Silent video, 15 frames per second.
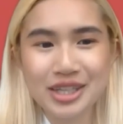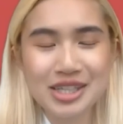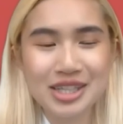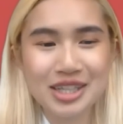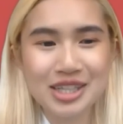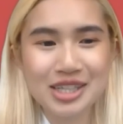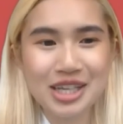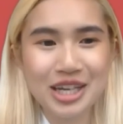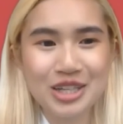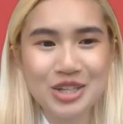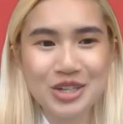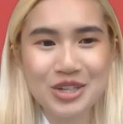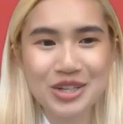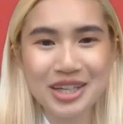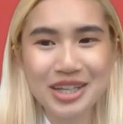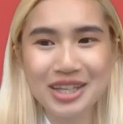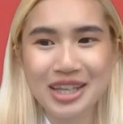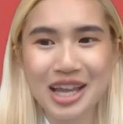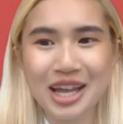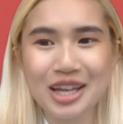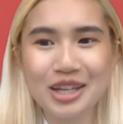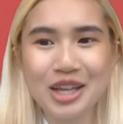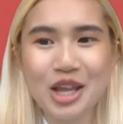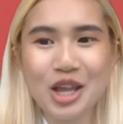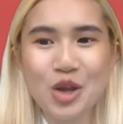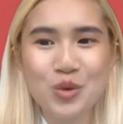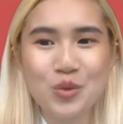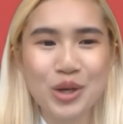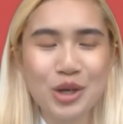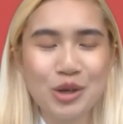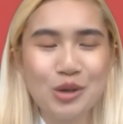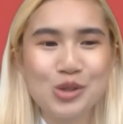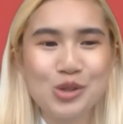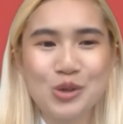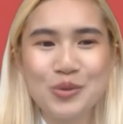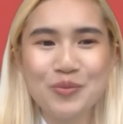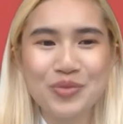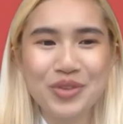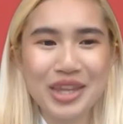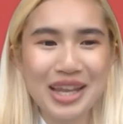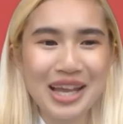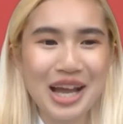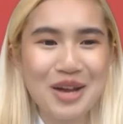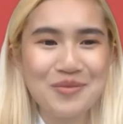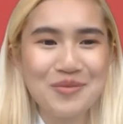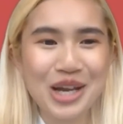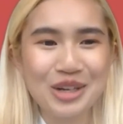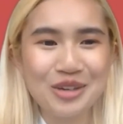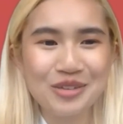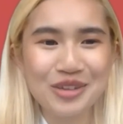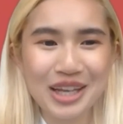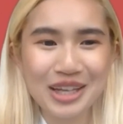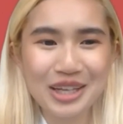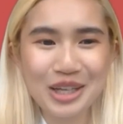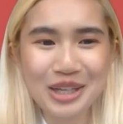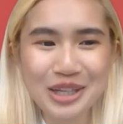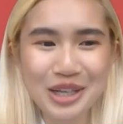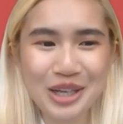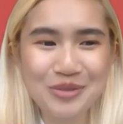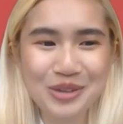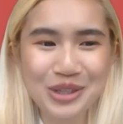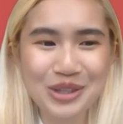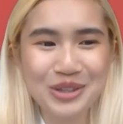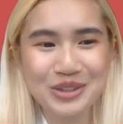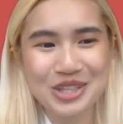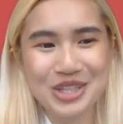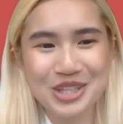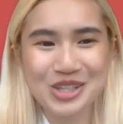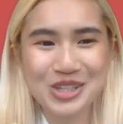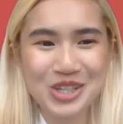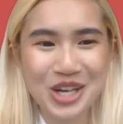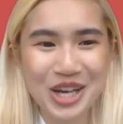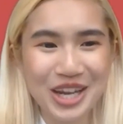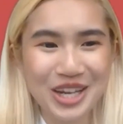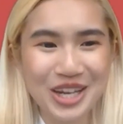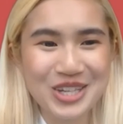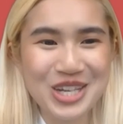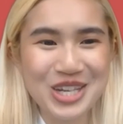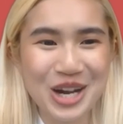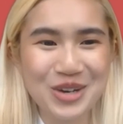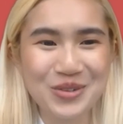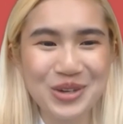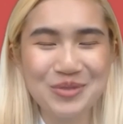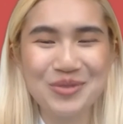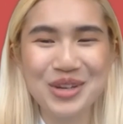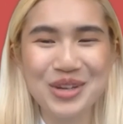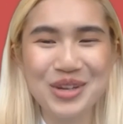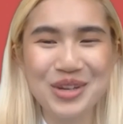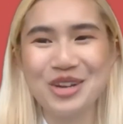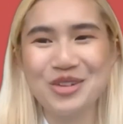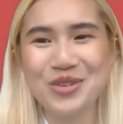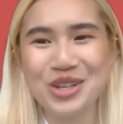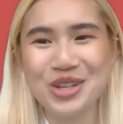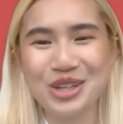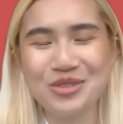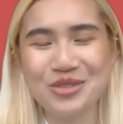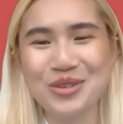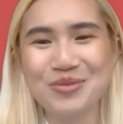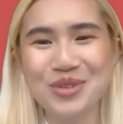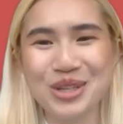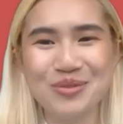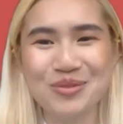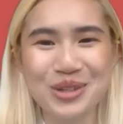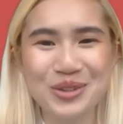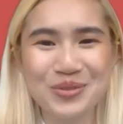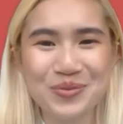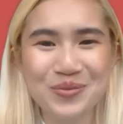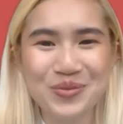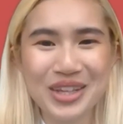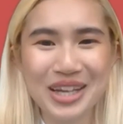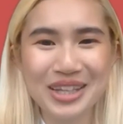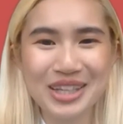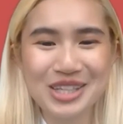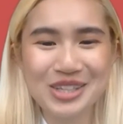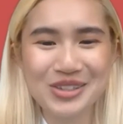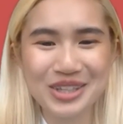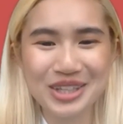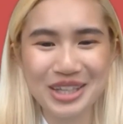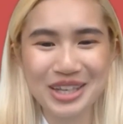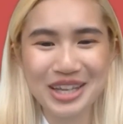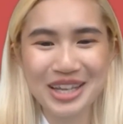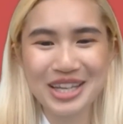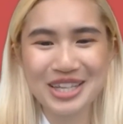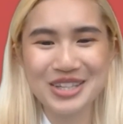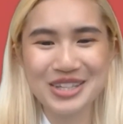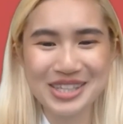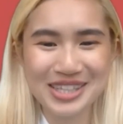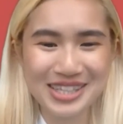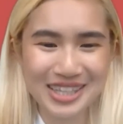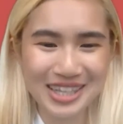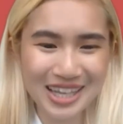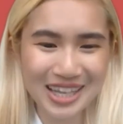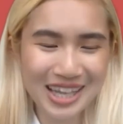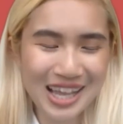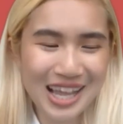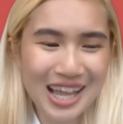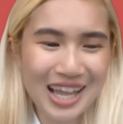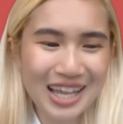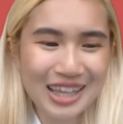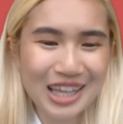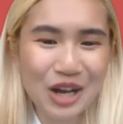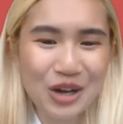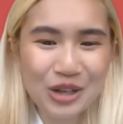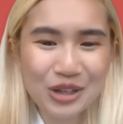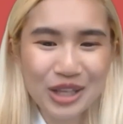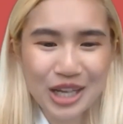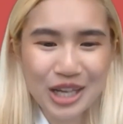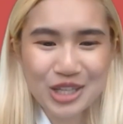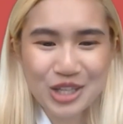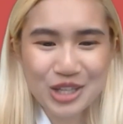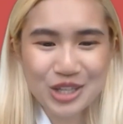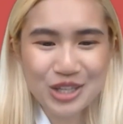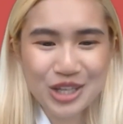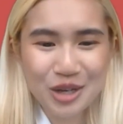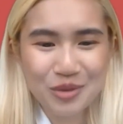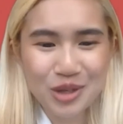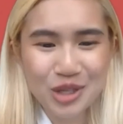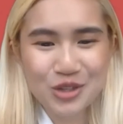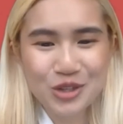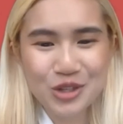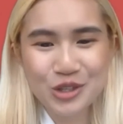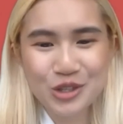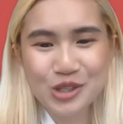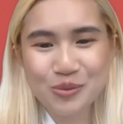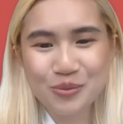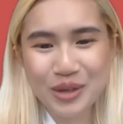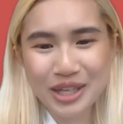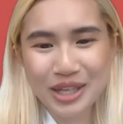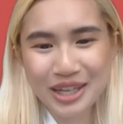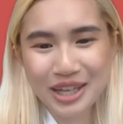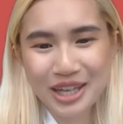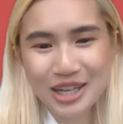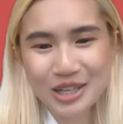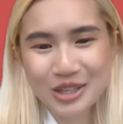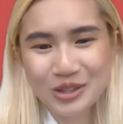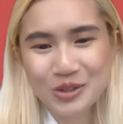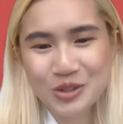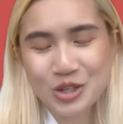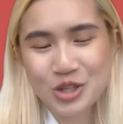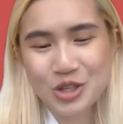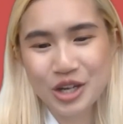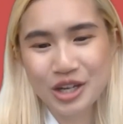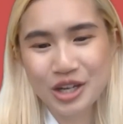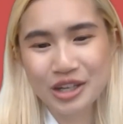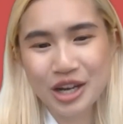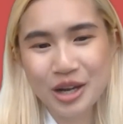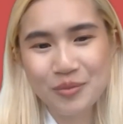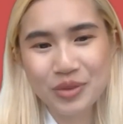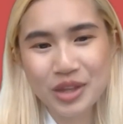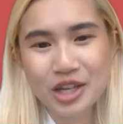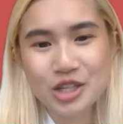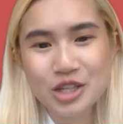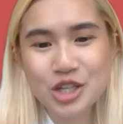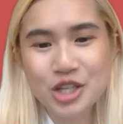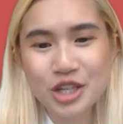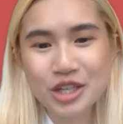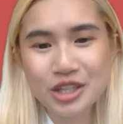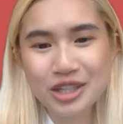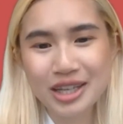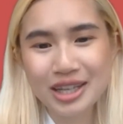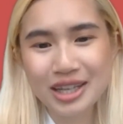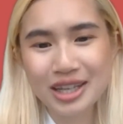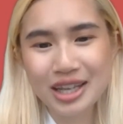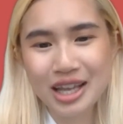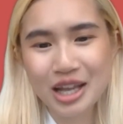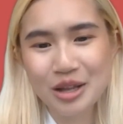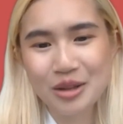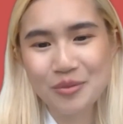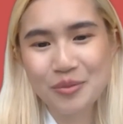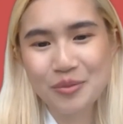in this country, that we also um, kind of like can we just change how we behave with different people. That's really interesting. Now I'd like to um, introduce Megha to share um, her journey um,